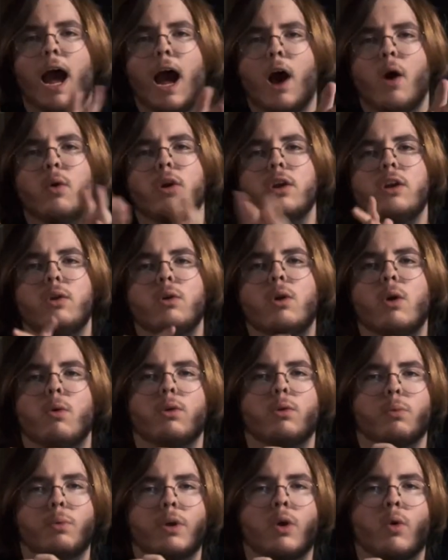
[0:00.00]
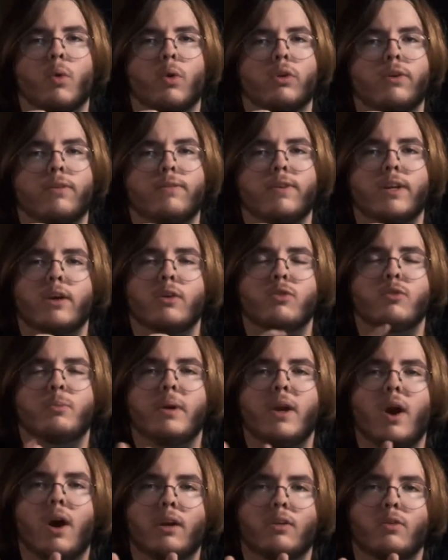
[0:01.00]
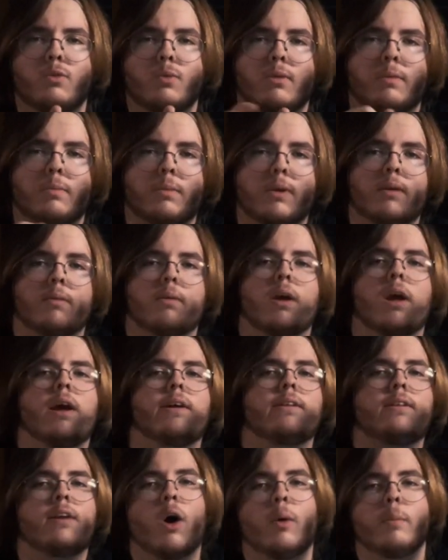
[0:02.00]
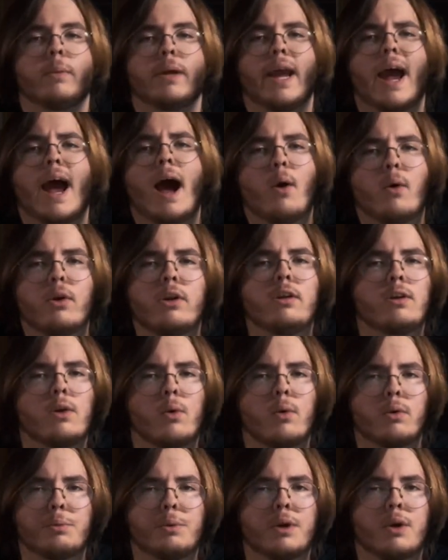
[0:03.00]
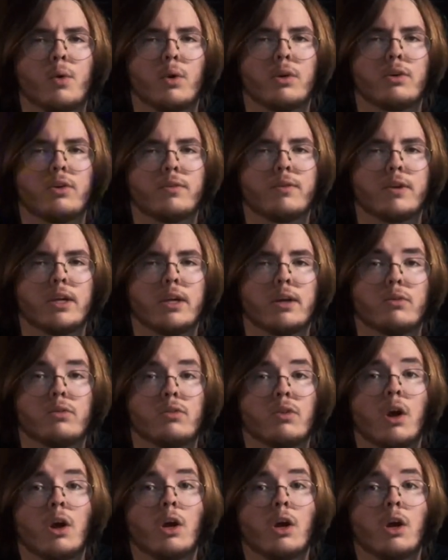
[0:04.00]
How are you going to record your videos? Be honest with me. Tell me, how are you going to record your videos?